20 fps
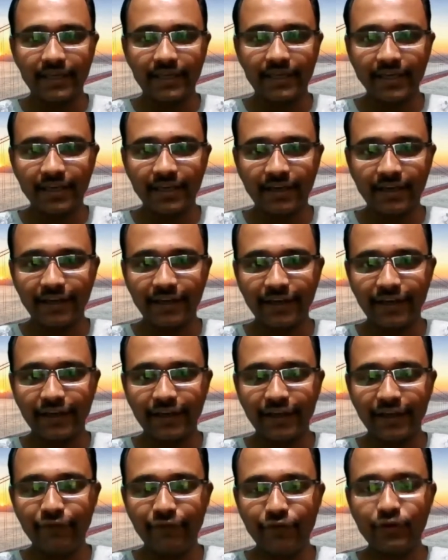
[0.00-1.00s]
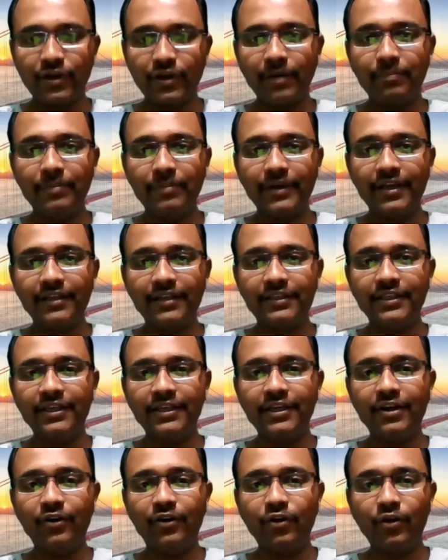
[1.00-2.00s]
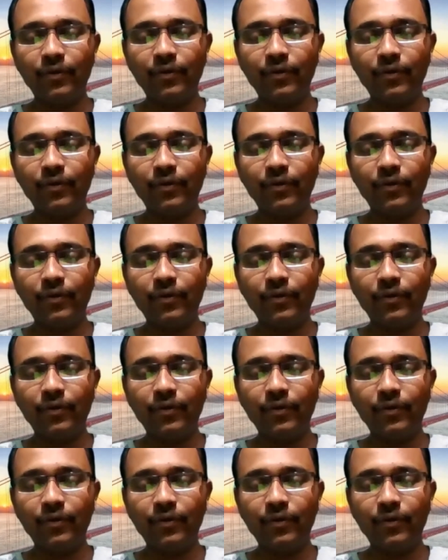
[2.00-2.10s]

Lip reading: Like if you compare the